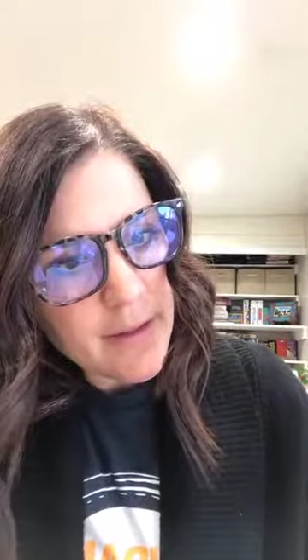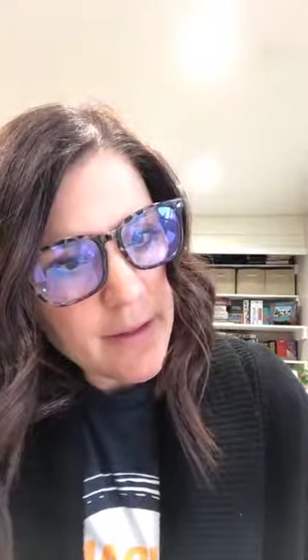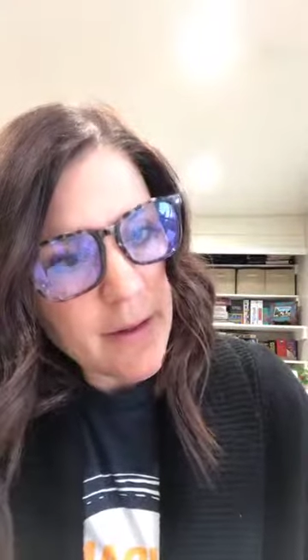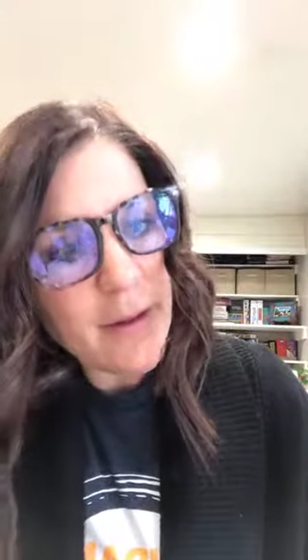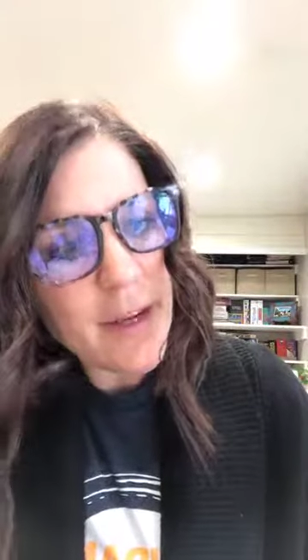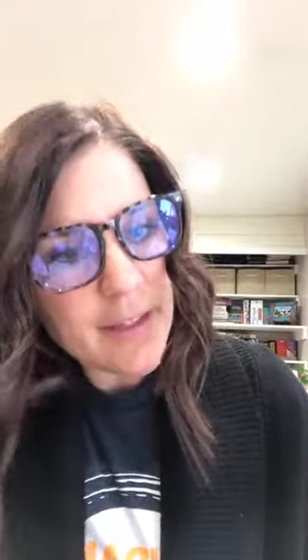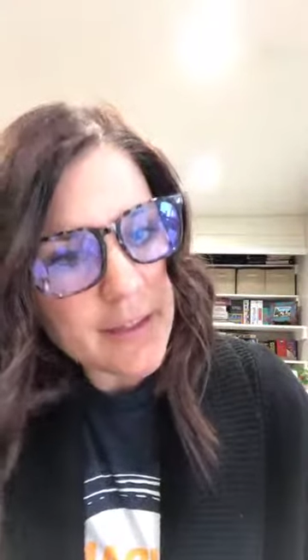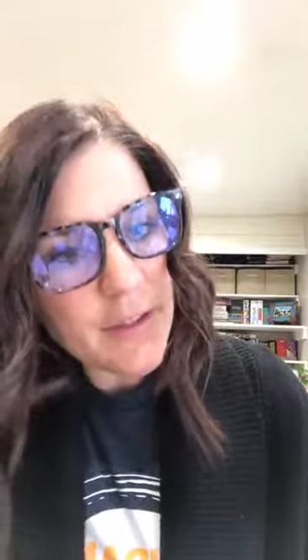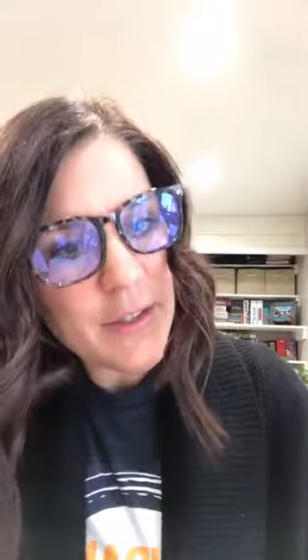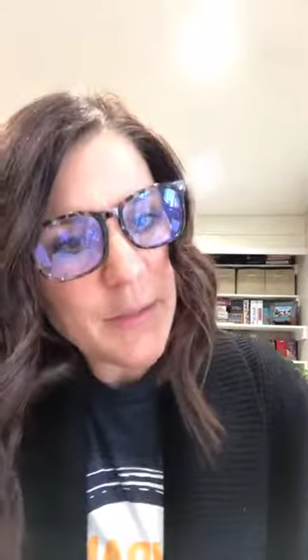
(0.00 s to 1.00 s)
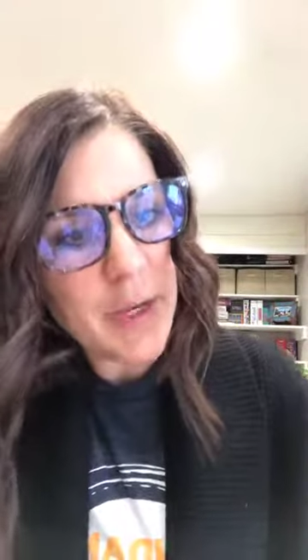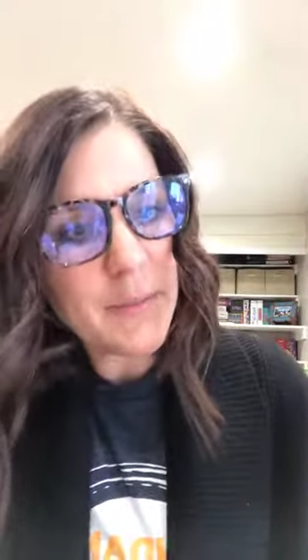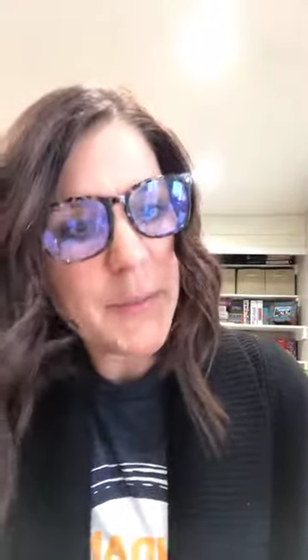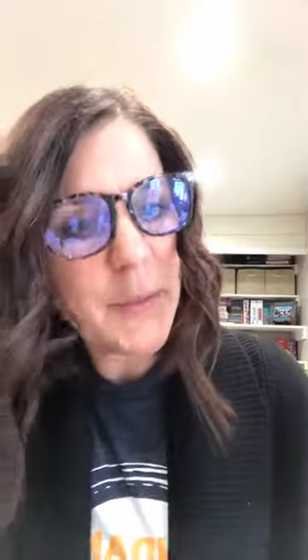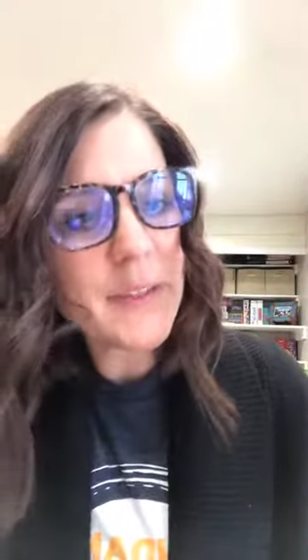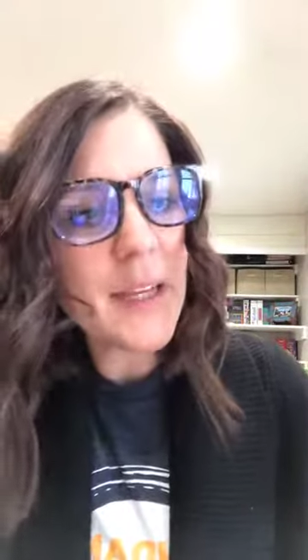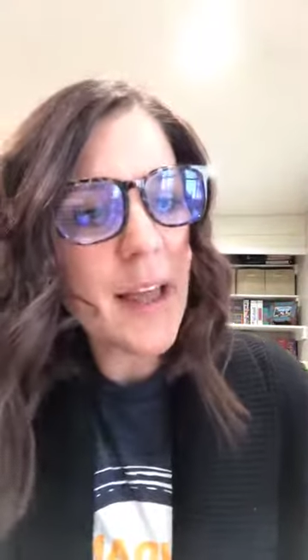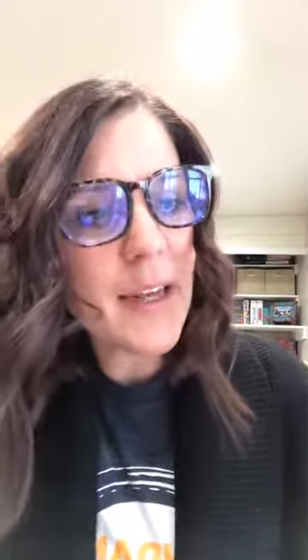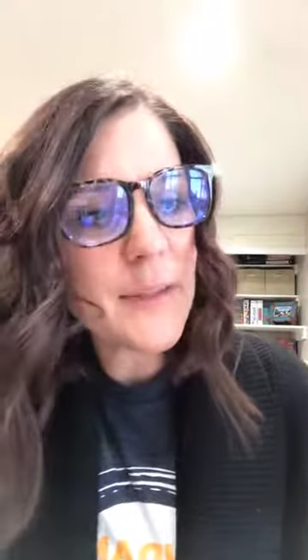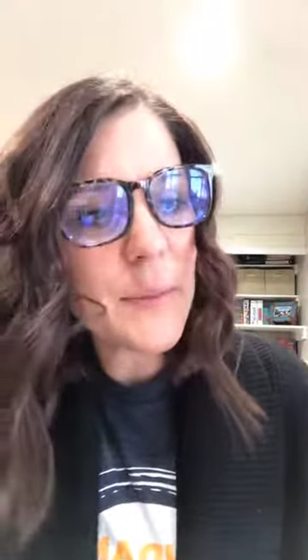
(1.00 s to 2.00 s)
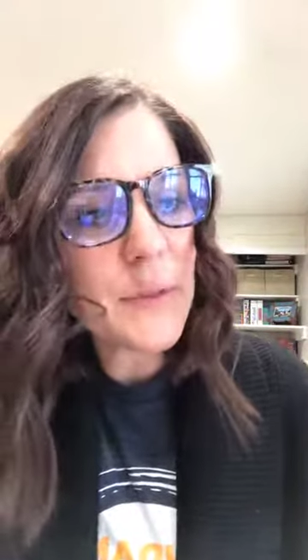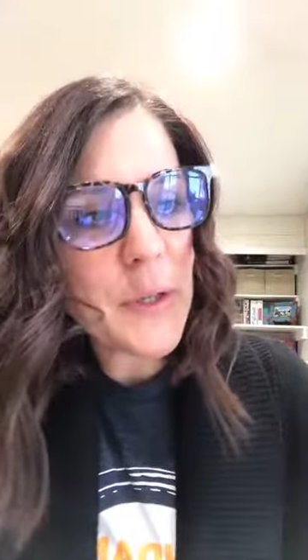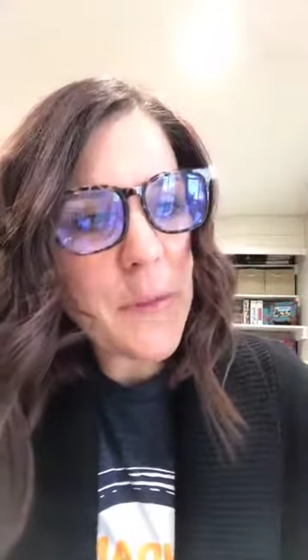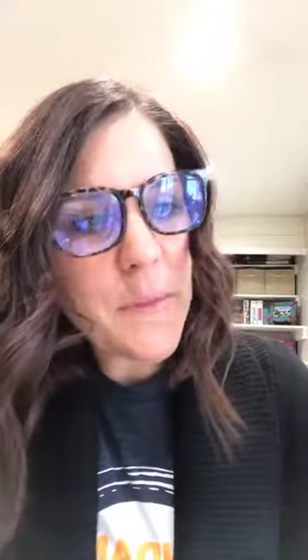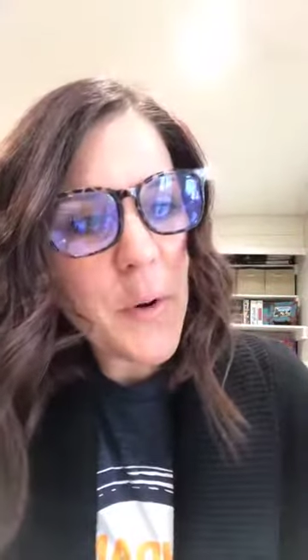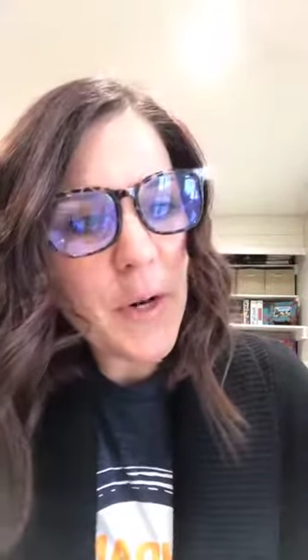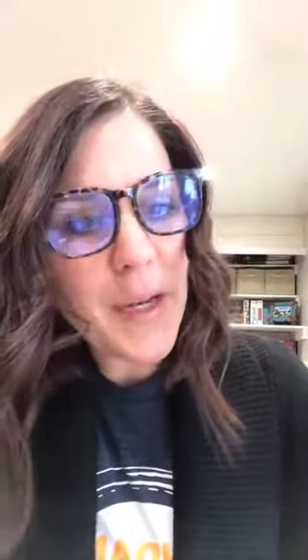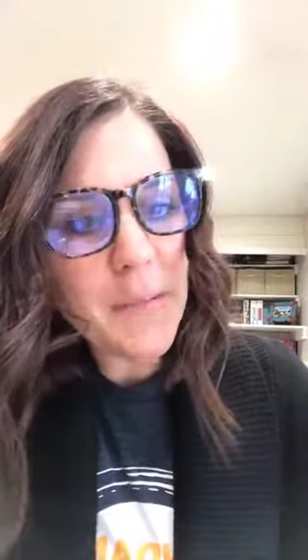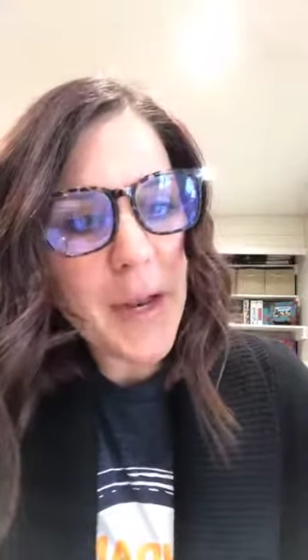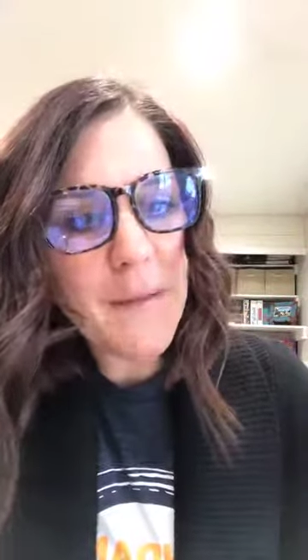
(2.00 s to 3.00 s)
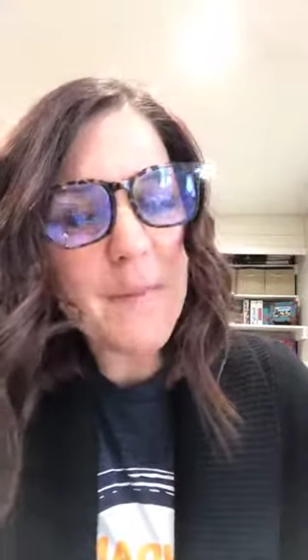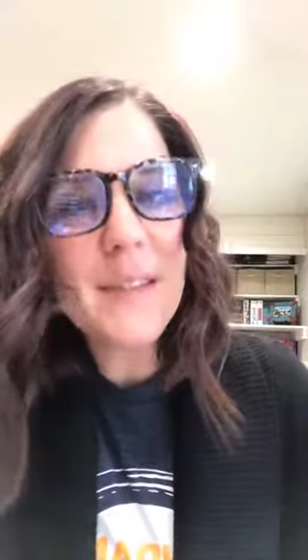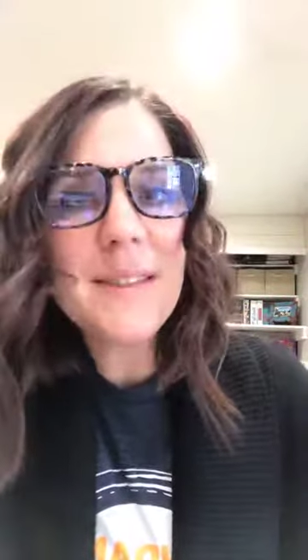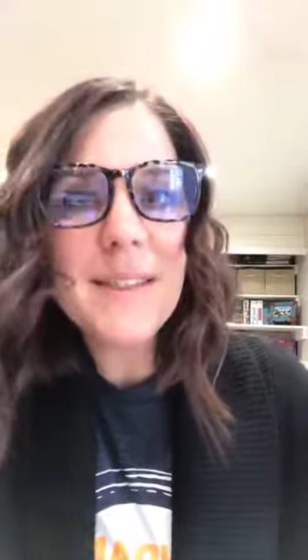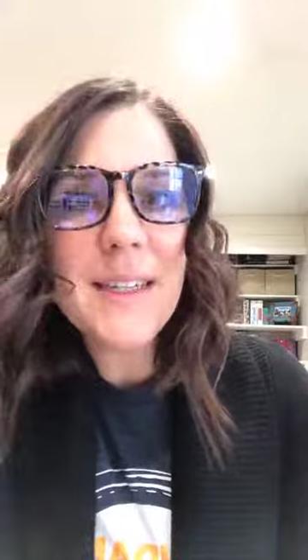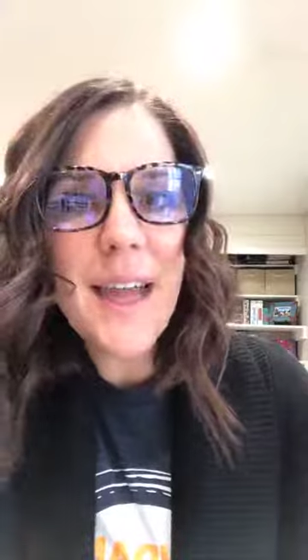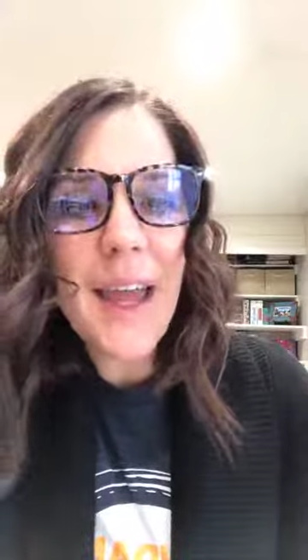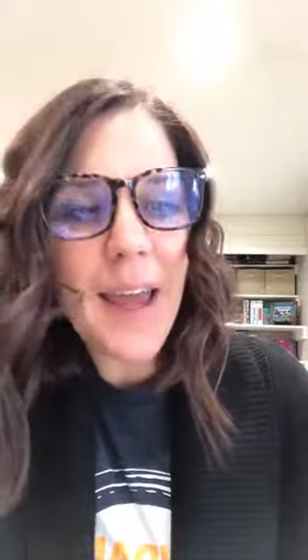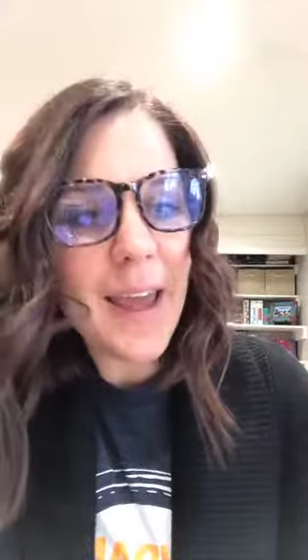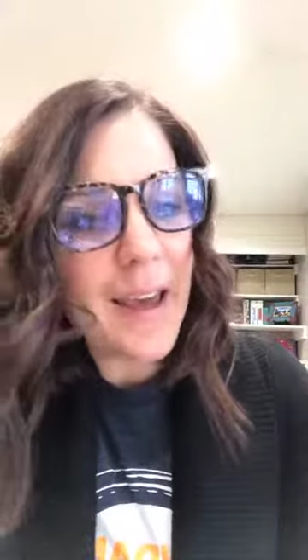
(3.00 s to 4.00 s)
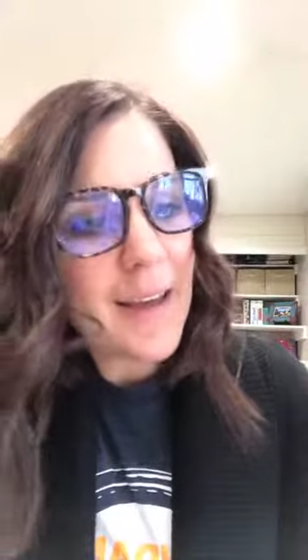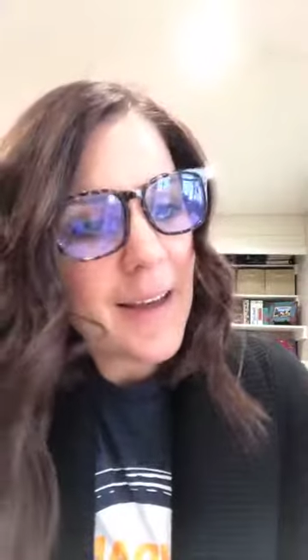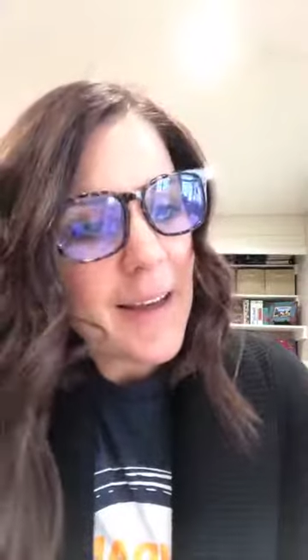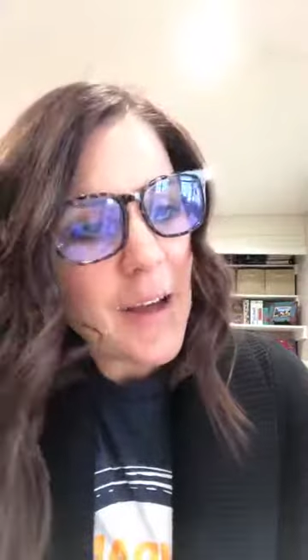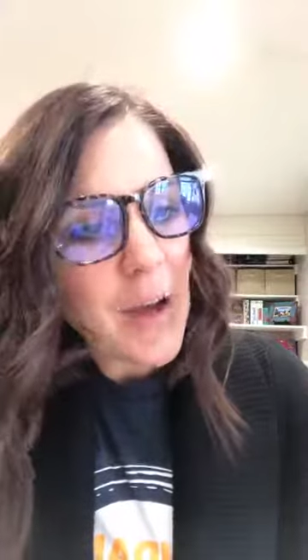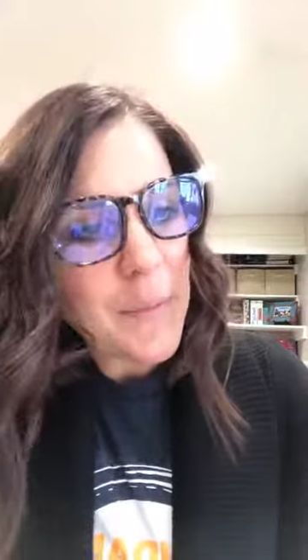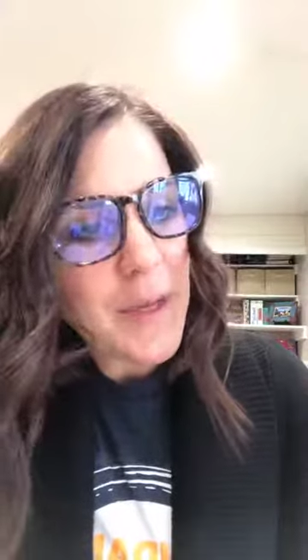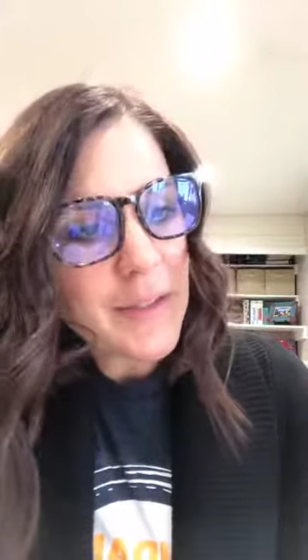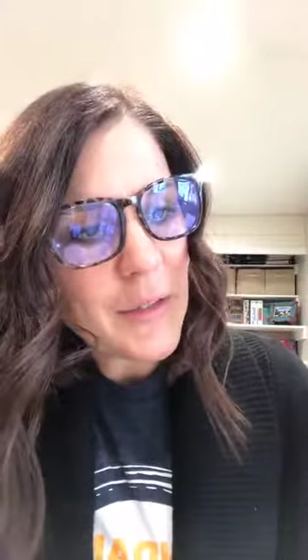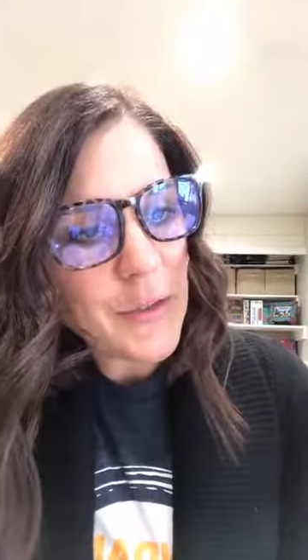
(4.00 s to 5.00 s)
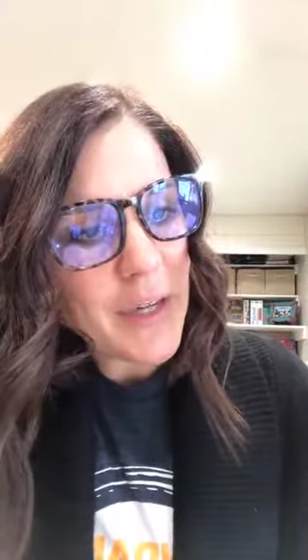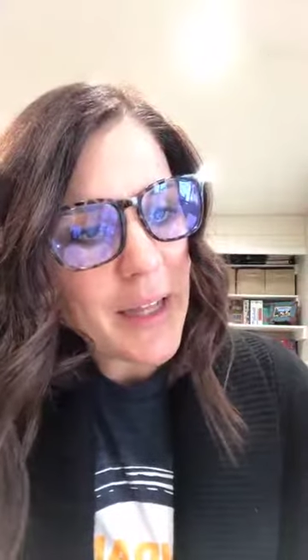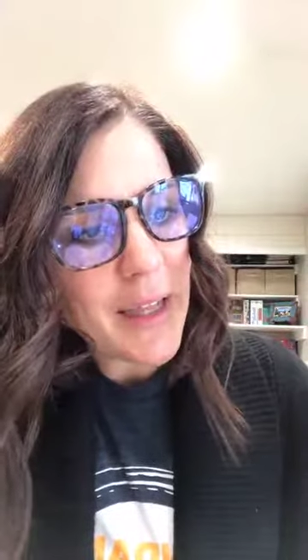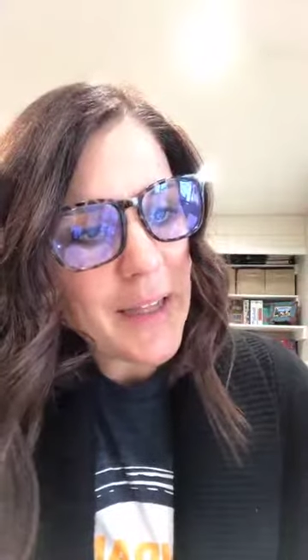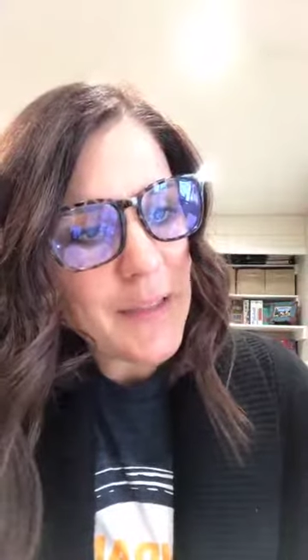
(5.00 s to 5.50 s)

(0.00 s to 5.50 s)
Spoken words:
okay, so this one, I'm supposed to get light exposure in the morning, but I missed it today because I was running late.